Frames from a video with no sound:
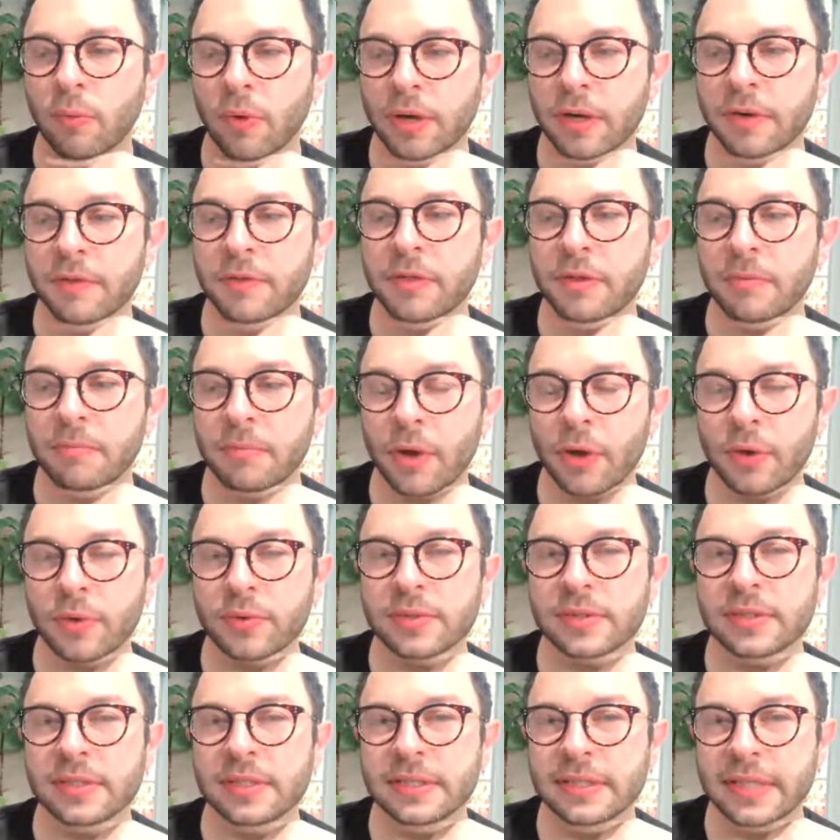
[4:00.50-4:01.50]
one of the
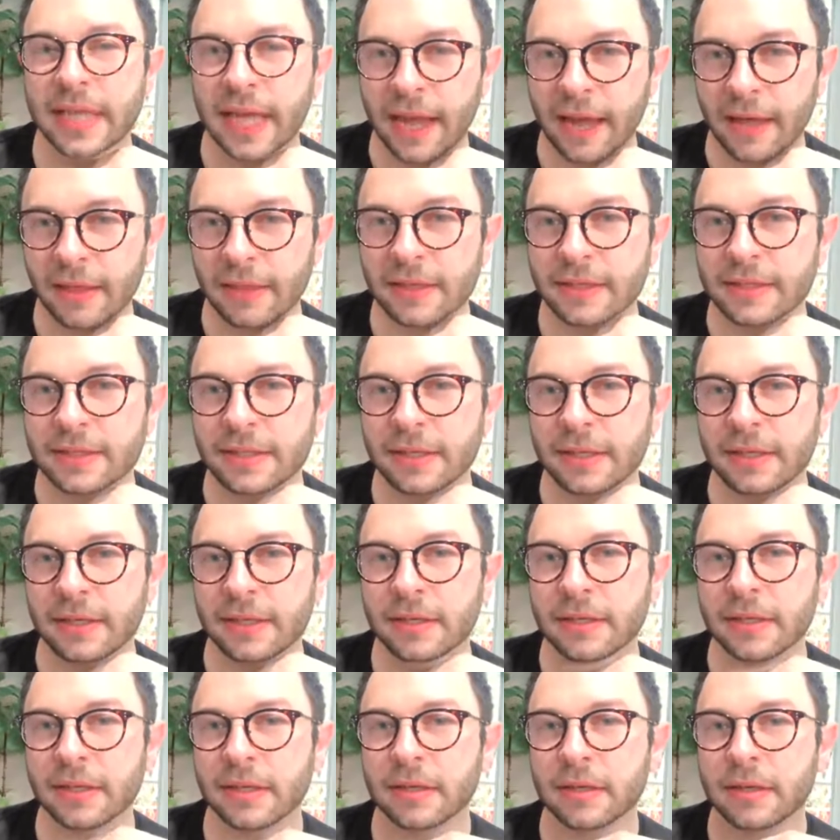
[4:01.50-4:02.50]
most
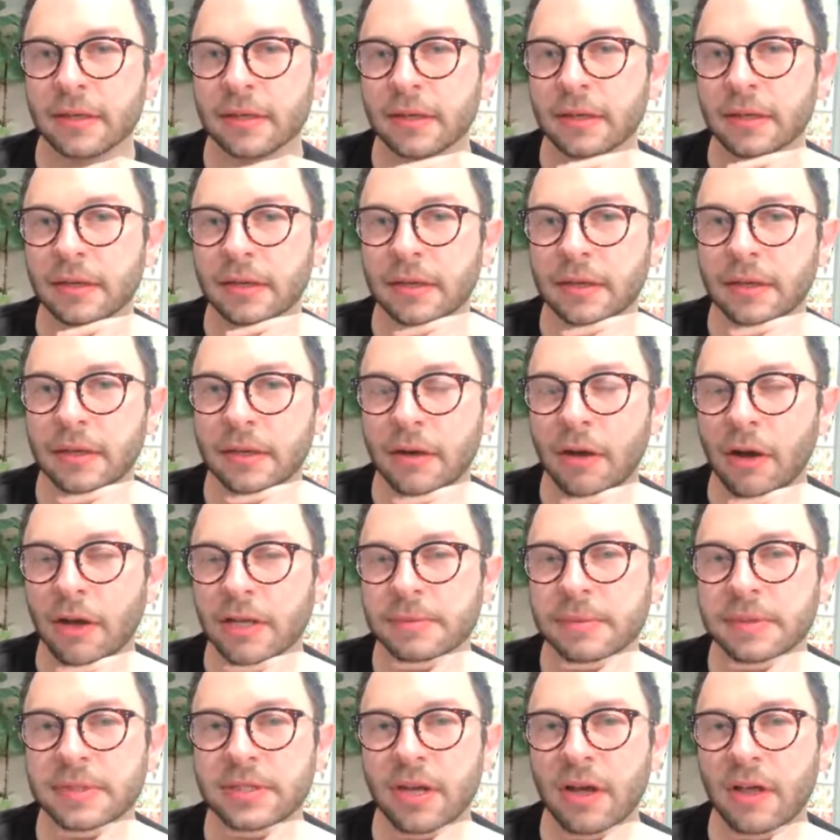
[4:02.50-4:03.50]
talented
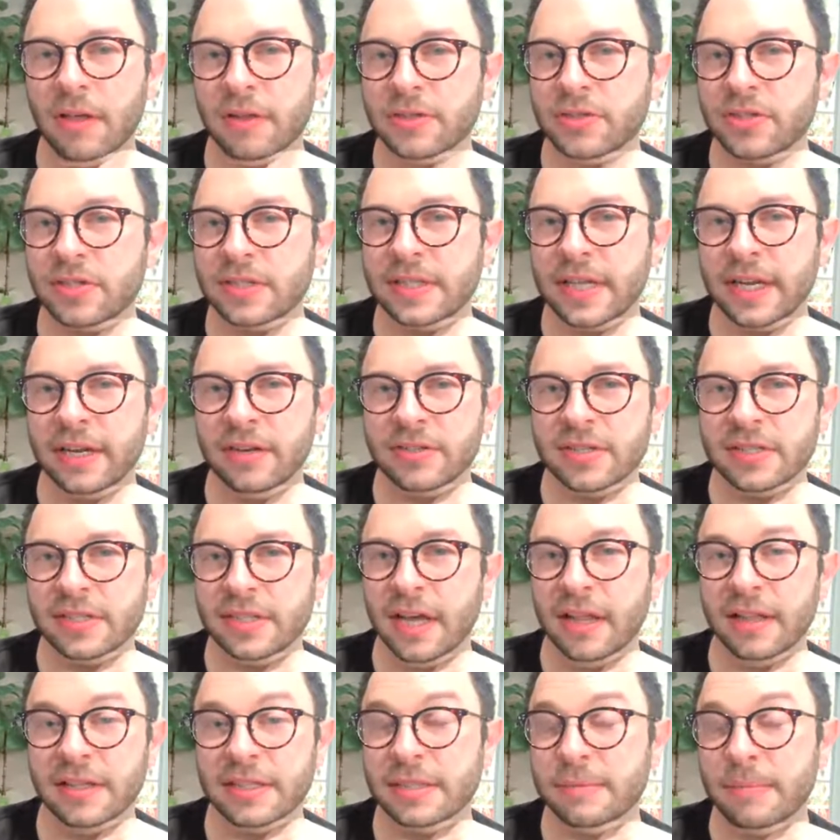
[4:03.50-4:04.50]
cosmetologist,
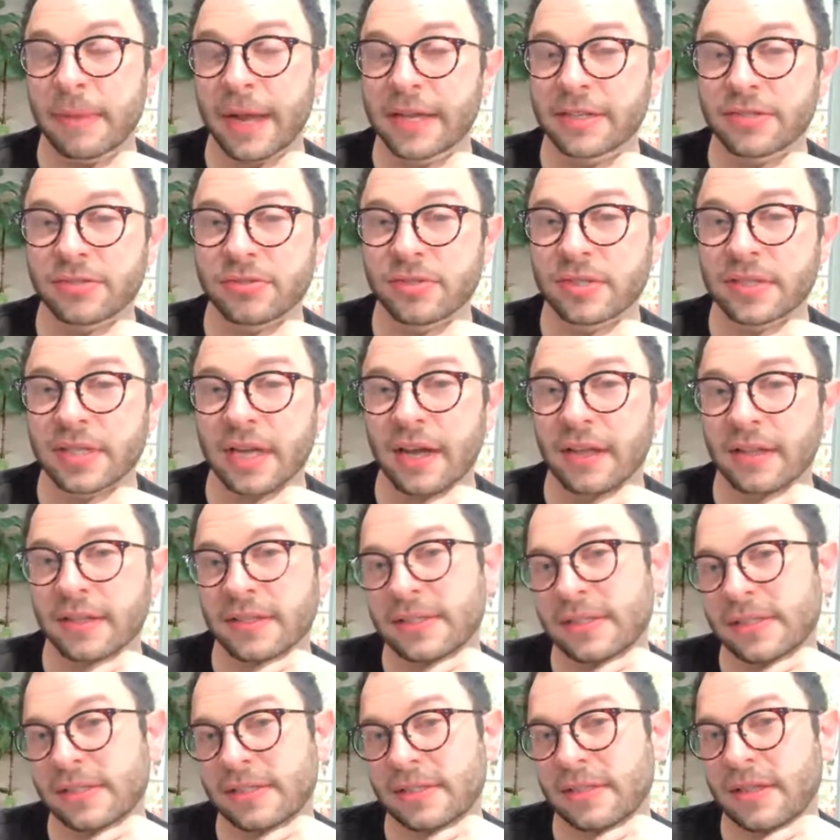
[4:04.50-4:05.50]
hairstylist, master
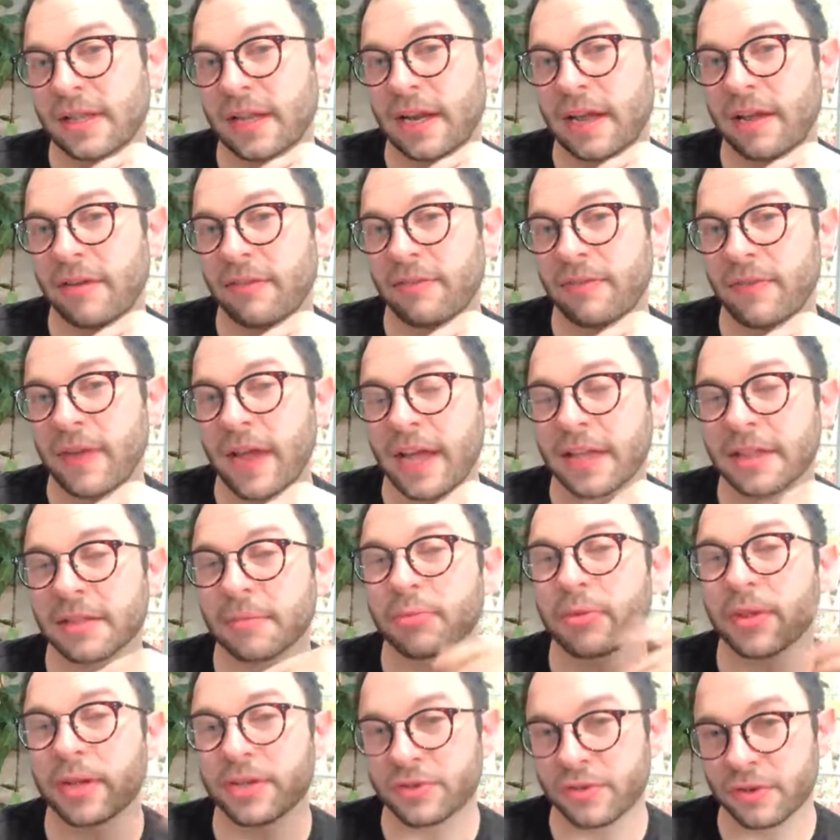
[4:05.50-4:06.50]
stylists that I've had
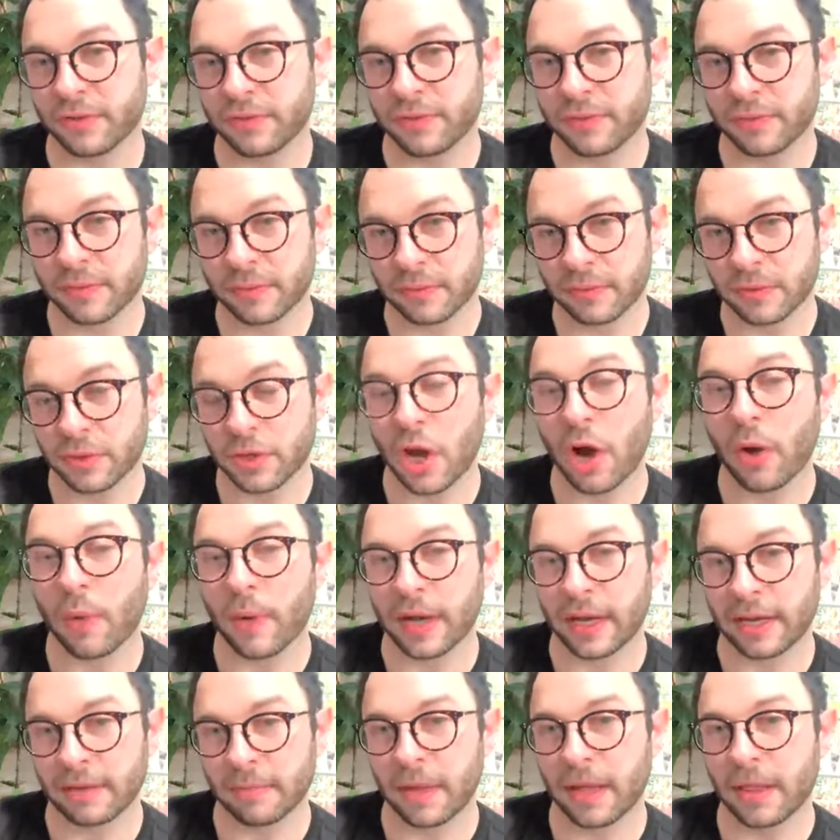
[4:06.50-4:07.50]
the pleasure of
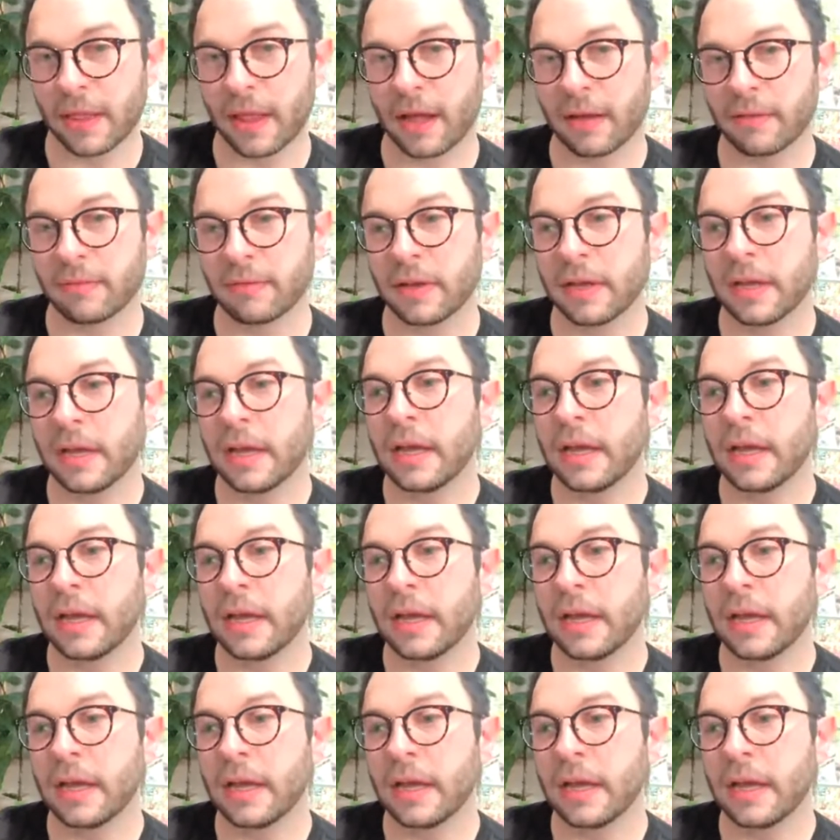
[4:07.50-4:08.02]
knowing in my life.